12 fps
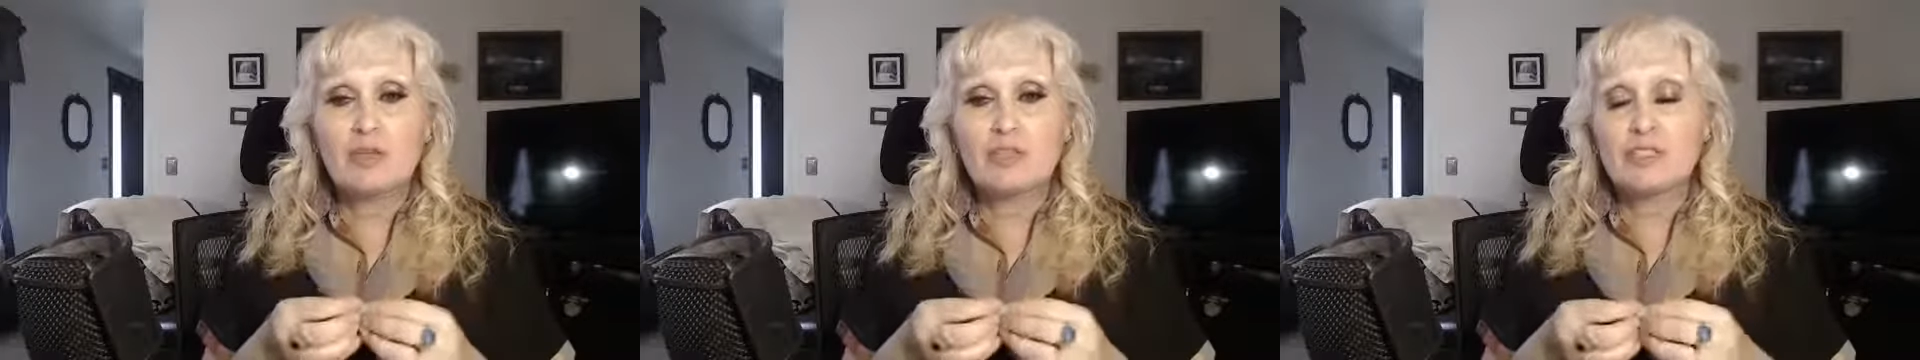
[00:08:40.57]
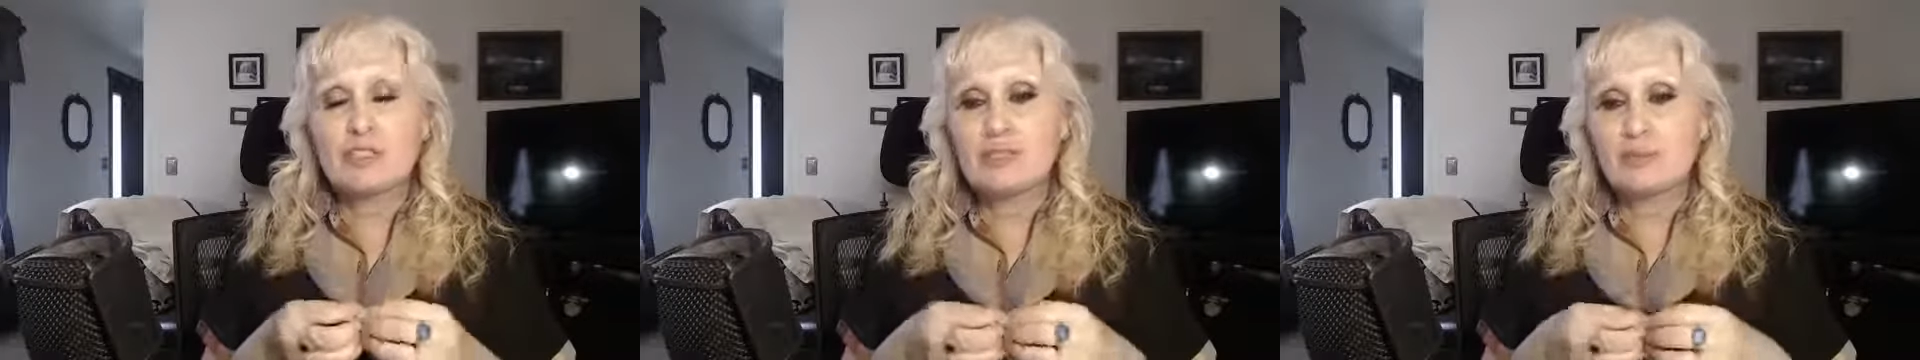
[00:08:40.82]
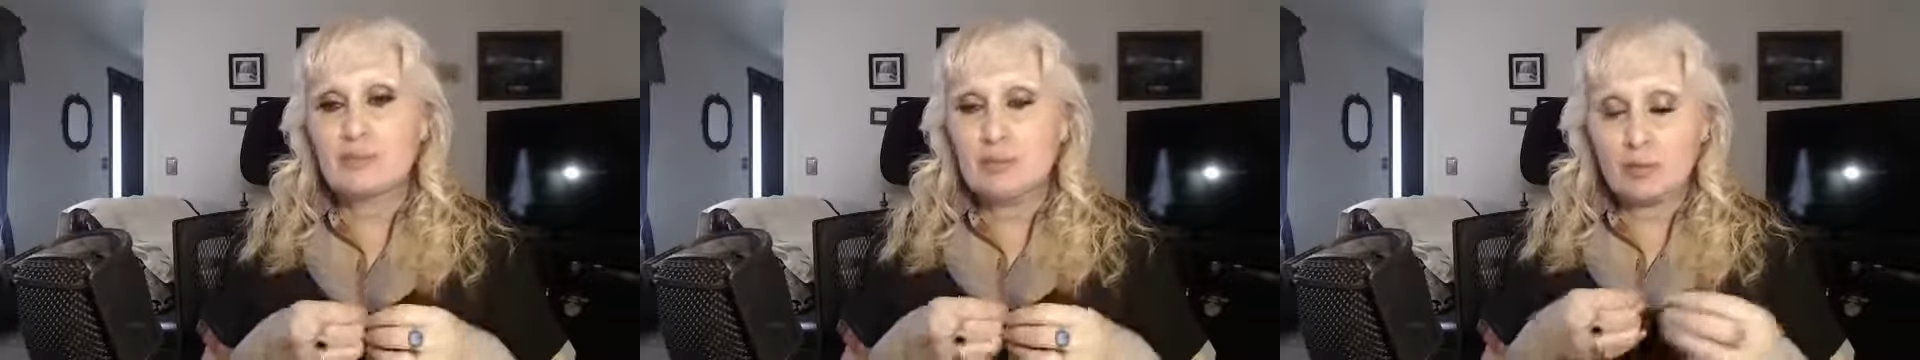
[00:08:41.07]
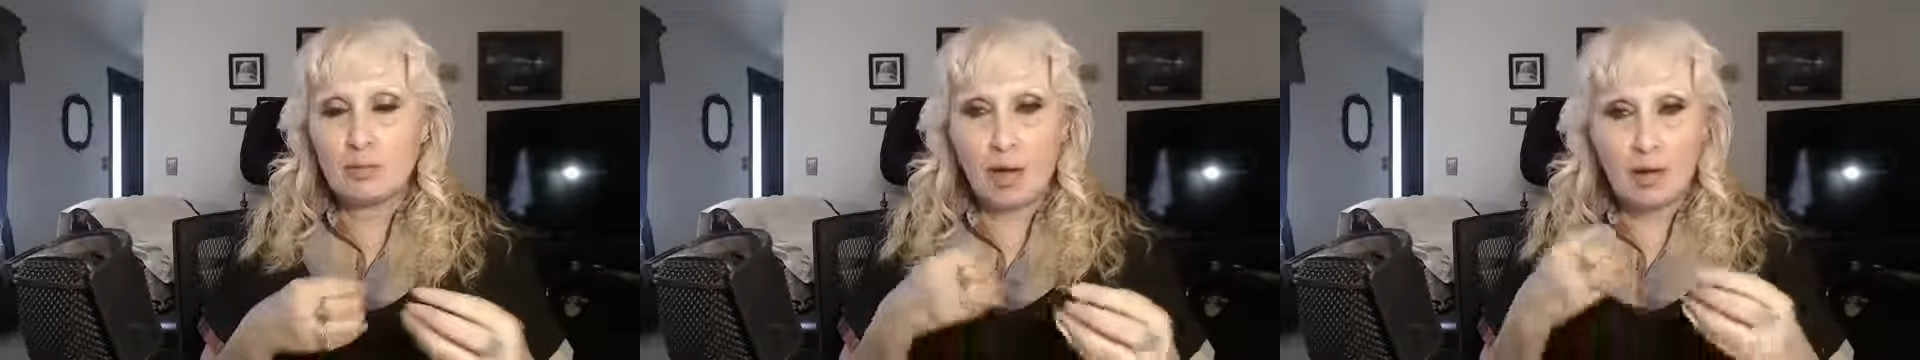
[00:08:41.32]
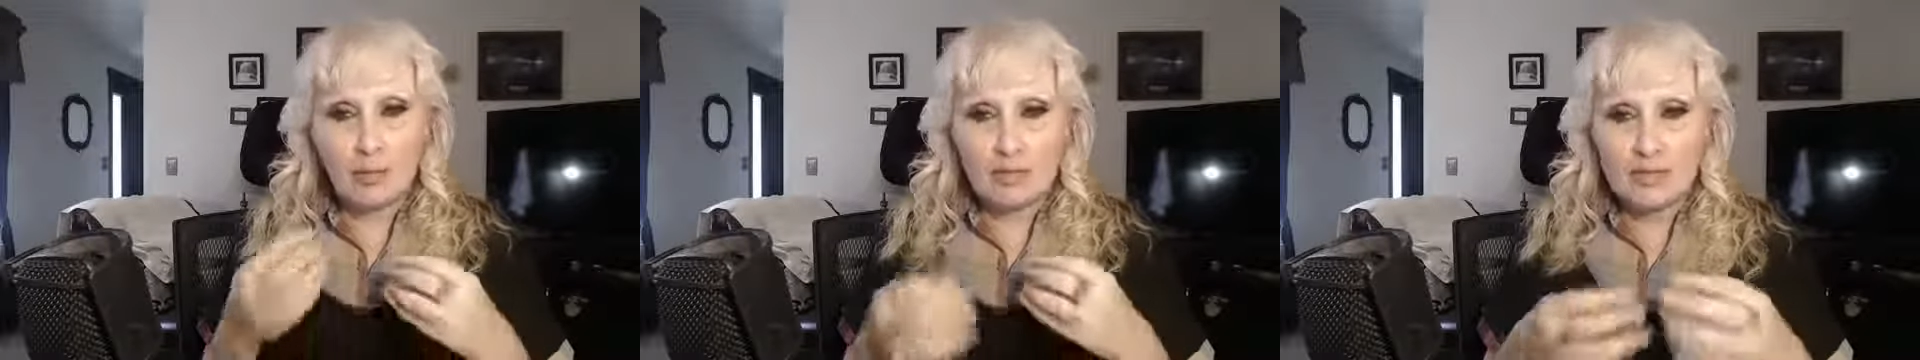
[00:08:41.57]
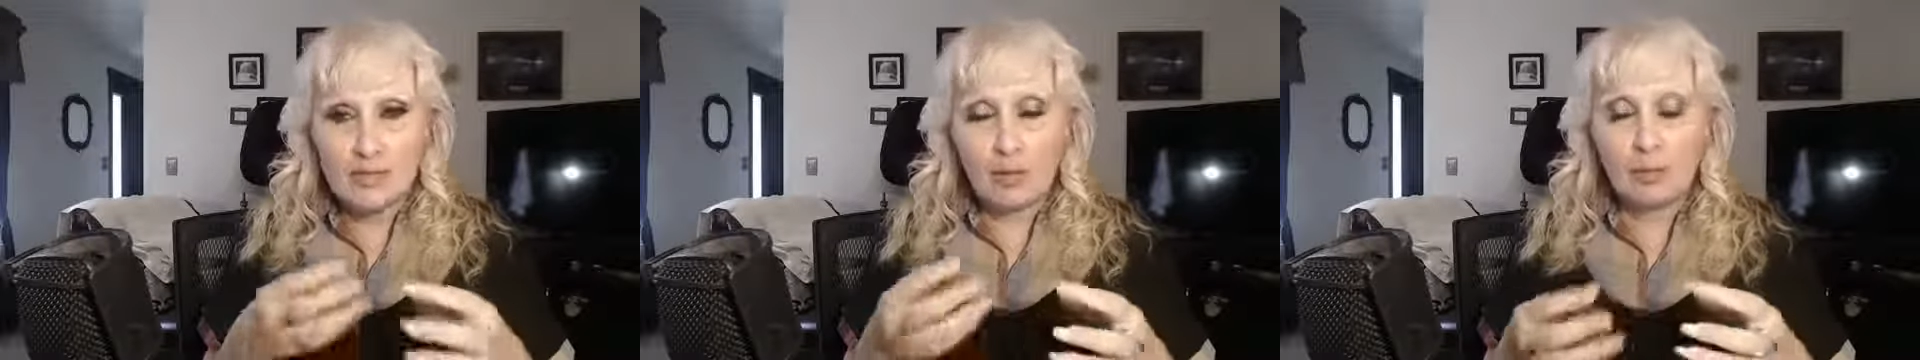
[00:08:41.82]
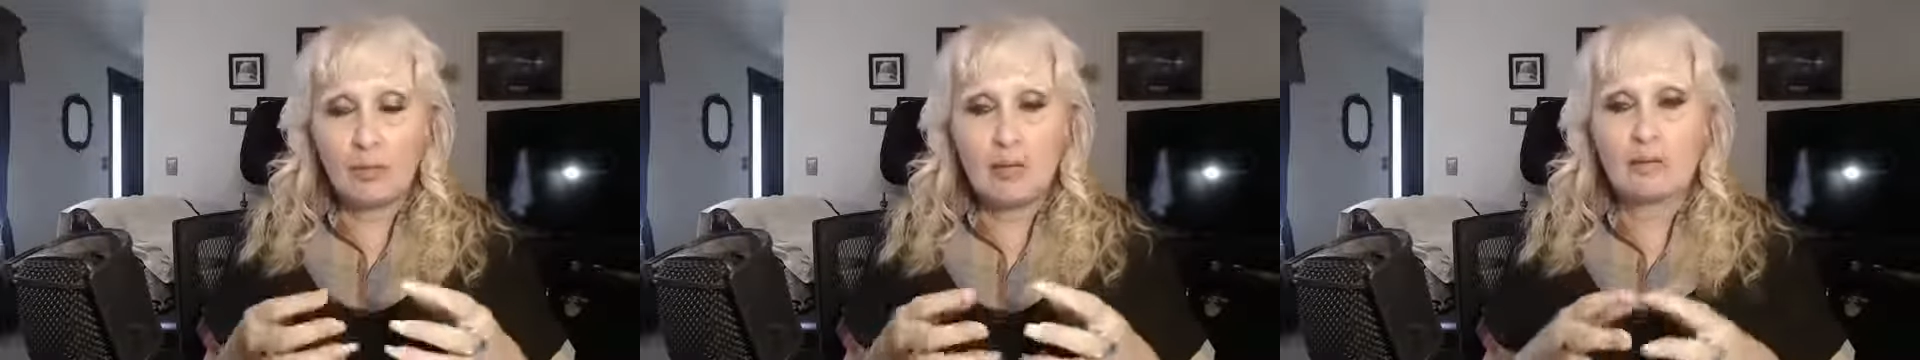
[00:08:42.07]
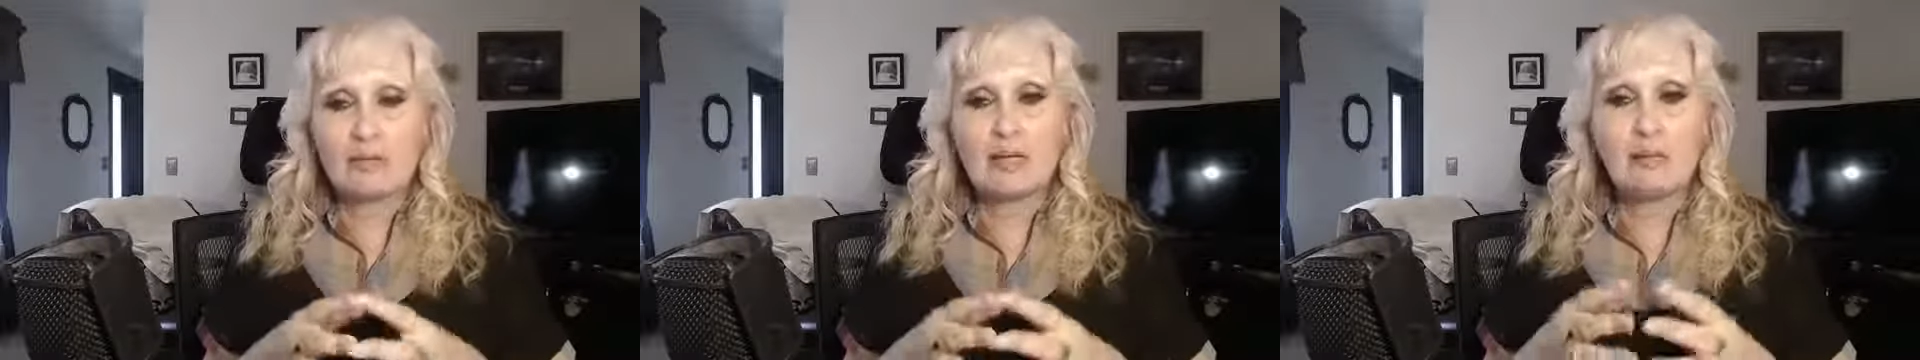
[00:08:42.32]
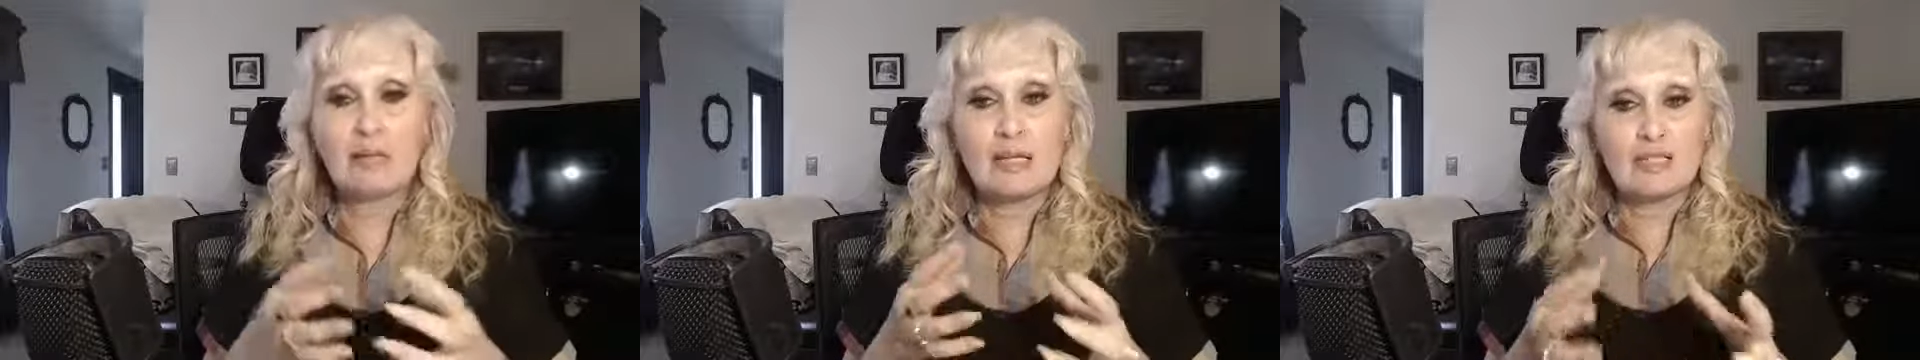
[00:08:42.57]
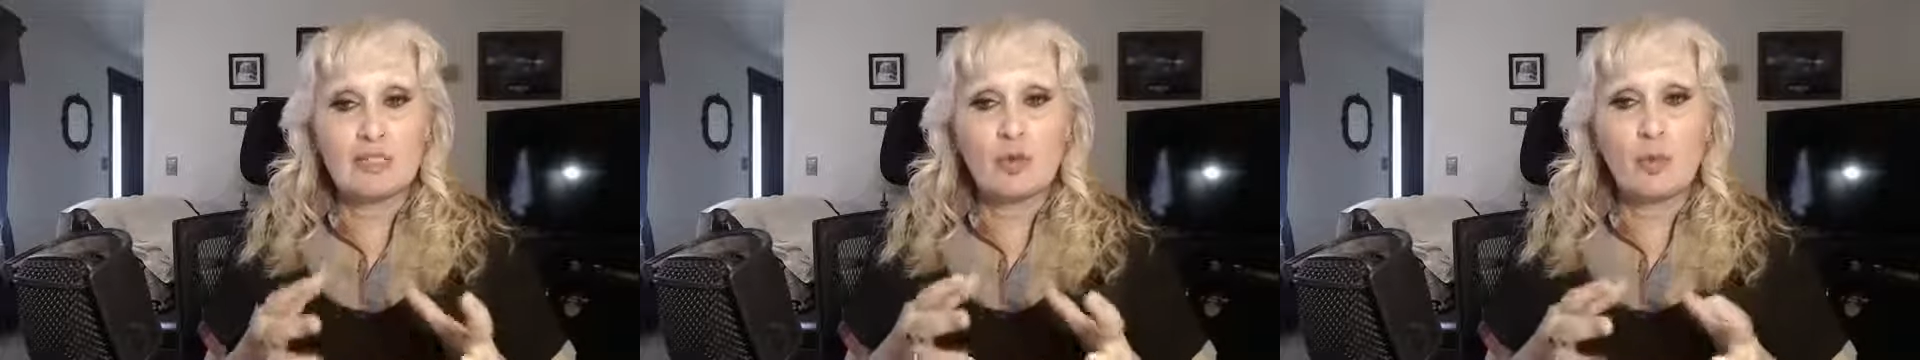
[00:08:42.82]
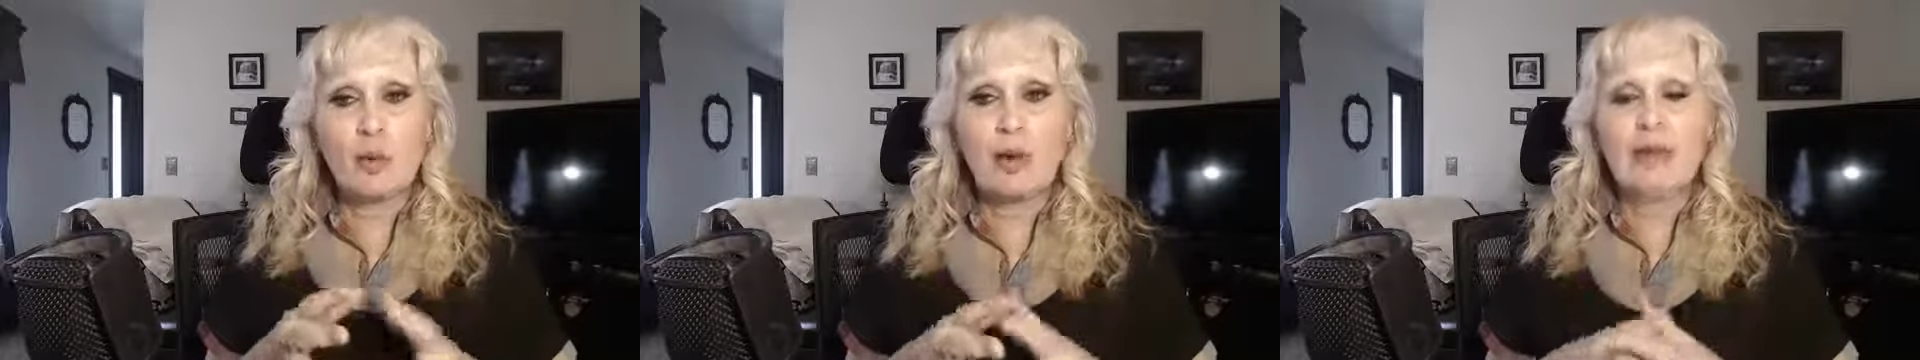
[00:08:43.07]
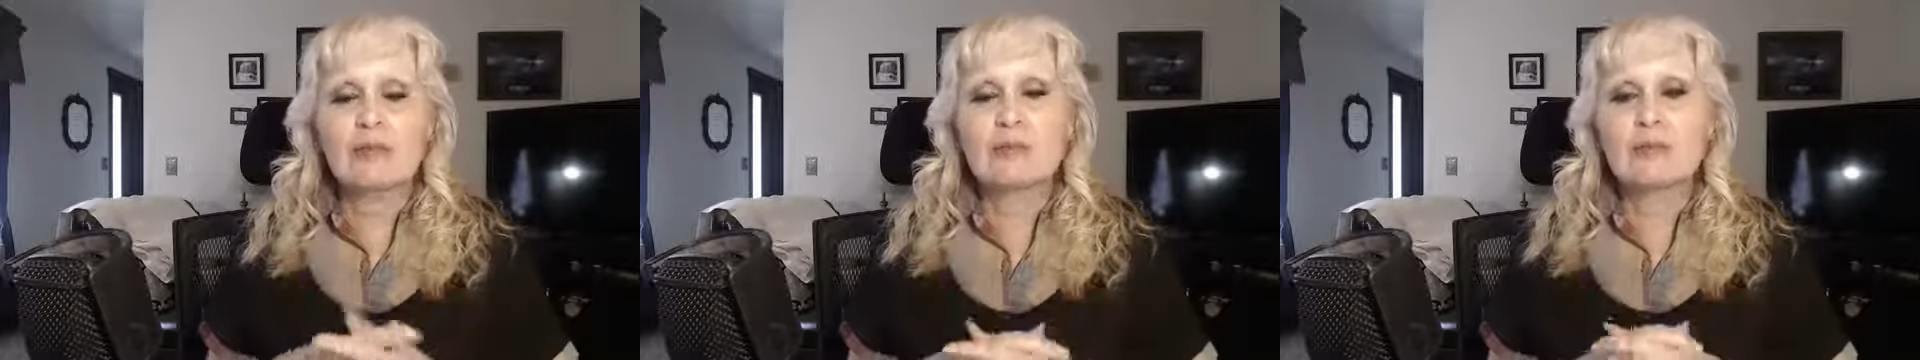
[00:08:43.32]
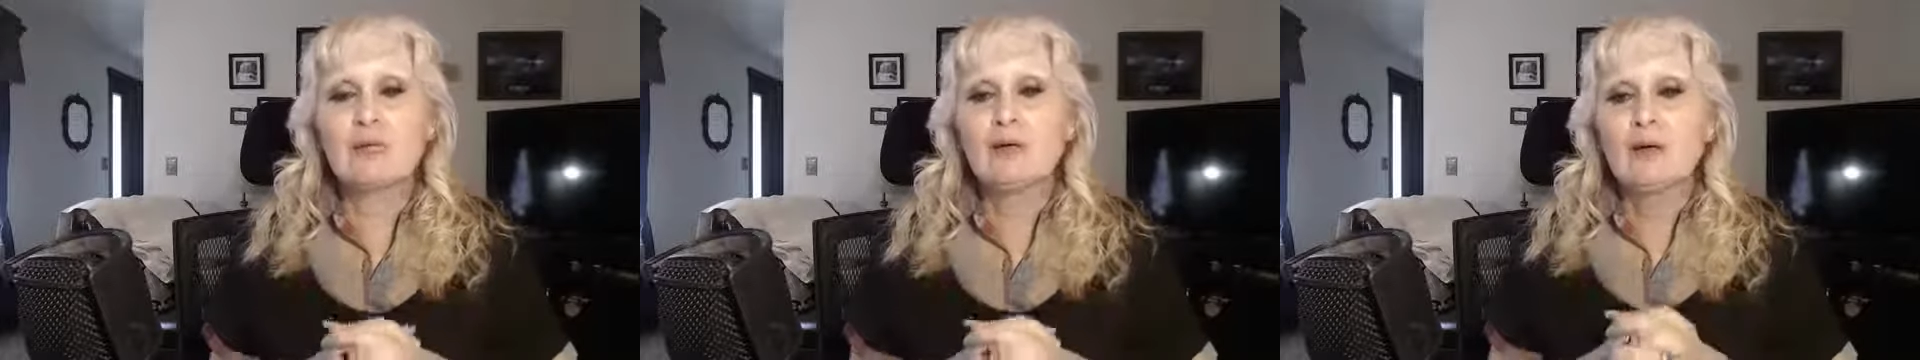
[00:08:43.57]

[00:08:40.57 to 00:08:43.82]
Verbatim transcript: And she's, you know, got all this help and everything. That's great.